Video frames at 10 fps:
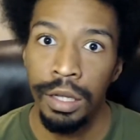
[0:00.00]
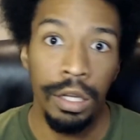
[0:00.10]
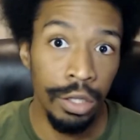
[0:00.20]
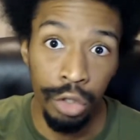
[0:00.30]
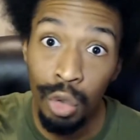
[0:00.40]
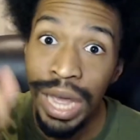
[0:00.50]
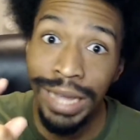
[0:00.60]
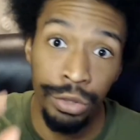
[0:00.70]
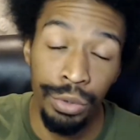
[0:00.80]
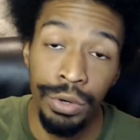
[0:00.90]
You got
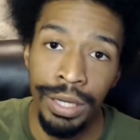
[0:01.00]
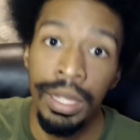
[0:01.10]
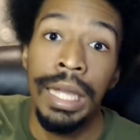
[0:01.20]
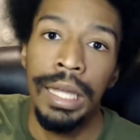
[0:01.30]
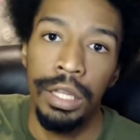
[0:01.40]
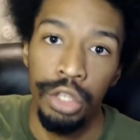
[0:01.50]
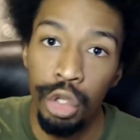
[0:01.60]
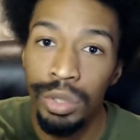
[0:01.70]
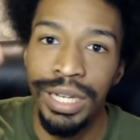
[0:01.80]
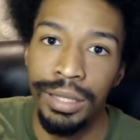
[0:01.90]
through it. You
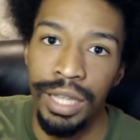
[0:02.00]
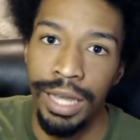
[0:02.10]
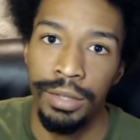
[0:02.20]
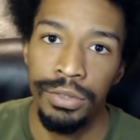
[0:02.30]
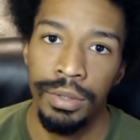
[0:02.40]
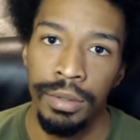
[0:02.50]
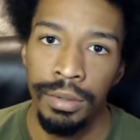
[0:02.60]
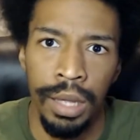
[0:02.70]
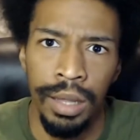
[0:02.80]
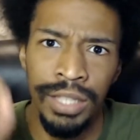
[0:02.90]
did that.
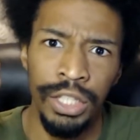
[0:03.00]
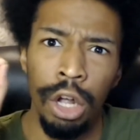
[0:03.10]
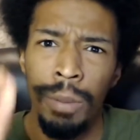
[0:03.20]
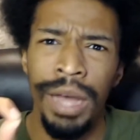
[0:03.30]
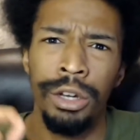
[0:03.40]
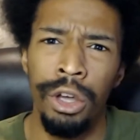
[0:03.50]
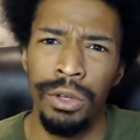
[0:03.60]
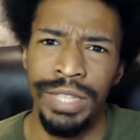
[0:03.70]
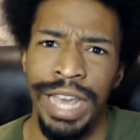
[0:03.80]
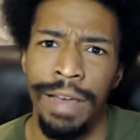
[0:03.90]
Let's talk about those
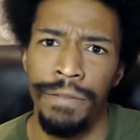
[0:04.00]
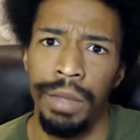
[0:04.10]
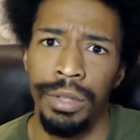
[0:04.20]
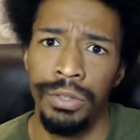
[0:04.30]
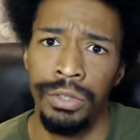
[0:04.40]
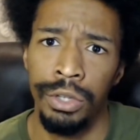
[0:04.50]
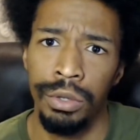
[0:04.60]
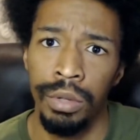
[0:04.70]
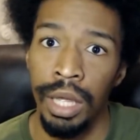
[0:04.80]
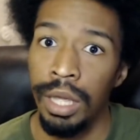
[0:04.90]
that have families too.
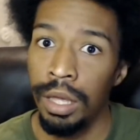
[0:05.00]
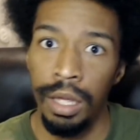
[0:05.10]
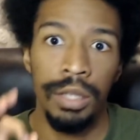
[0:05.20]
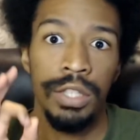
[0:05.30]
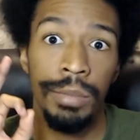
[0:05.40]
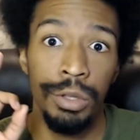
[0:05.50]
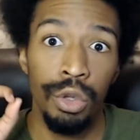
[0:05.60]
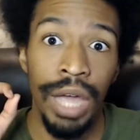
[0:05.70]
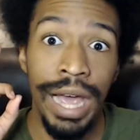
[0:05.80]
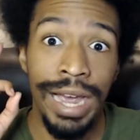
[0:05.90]
Some of you
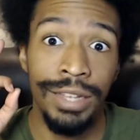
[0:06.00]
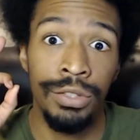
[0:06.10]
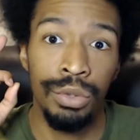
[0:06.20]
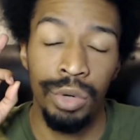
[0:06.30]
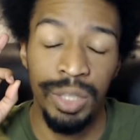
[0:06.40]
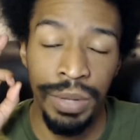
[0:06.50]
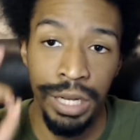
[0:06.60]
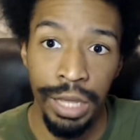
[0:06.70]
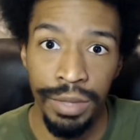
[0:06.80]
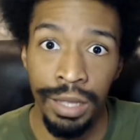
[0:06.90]
guys through this
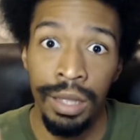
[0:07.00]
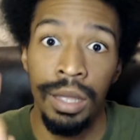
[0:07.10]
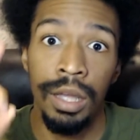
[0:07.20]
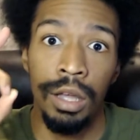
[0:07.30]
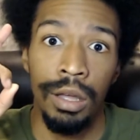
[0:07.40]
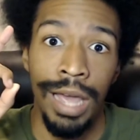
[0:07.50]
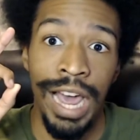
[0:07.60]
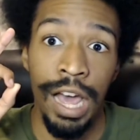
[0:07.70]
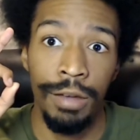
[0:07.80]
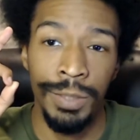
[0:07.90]
pandemic
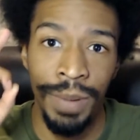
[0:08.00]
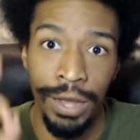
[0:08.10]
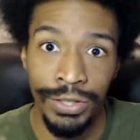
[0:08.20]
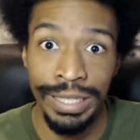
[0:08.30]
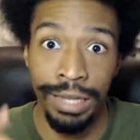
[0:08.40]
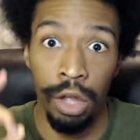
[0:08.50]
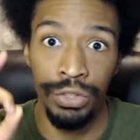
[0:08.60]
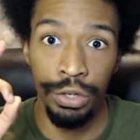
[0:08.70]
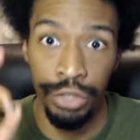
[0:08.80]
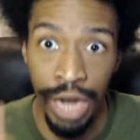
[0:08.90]
have spouses that lost
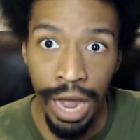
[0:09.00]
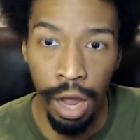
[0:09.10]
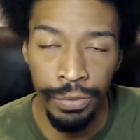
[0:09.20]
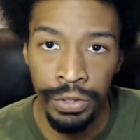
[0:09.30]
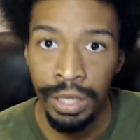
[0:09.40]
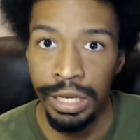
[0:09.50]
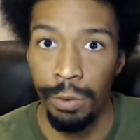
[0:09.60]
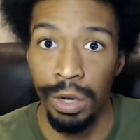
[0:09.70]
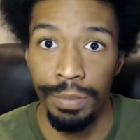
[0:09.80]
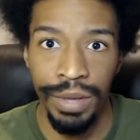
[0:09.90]
their jobs, that were
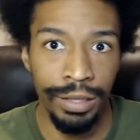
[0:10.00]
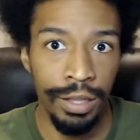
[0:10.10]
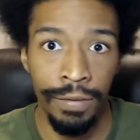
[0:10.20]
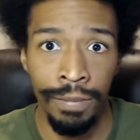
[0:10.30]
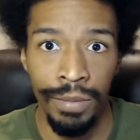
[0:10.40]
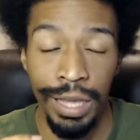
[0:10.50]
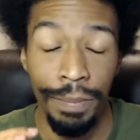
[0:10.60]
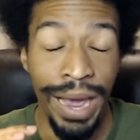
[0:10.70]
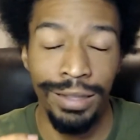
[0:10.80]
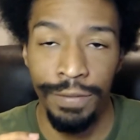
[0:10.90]

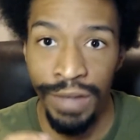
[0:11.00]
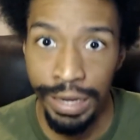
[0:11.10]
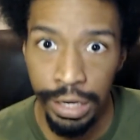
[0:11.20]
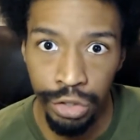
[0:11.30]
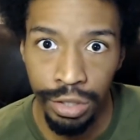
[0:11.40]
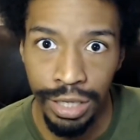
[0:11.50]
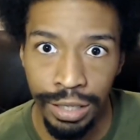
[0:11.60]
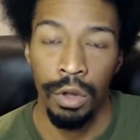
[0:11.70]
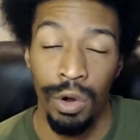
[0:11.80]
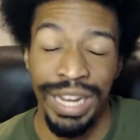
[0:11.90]
impacted financially,
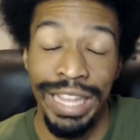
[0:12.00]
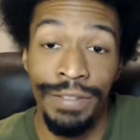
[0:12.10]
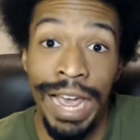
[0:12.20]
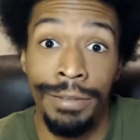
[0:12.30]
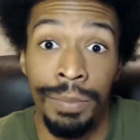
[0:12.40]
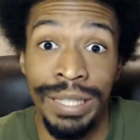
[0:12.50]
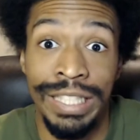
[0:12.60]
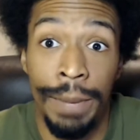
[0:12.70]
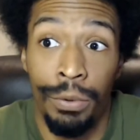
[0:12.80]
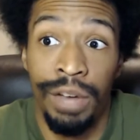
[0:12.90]
or they even have to be
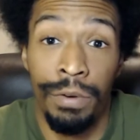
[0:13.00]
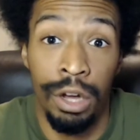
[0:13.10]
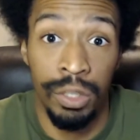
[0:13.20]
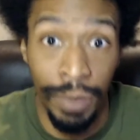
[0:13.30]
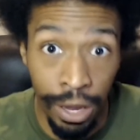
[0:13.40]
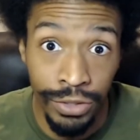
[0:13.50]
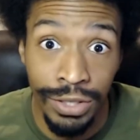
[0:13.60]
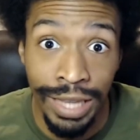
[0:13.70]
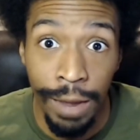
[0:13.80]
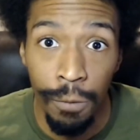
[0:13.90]
separated from their spouses at one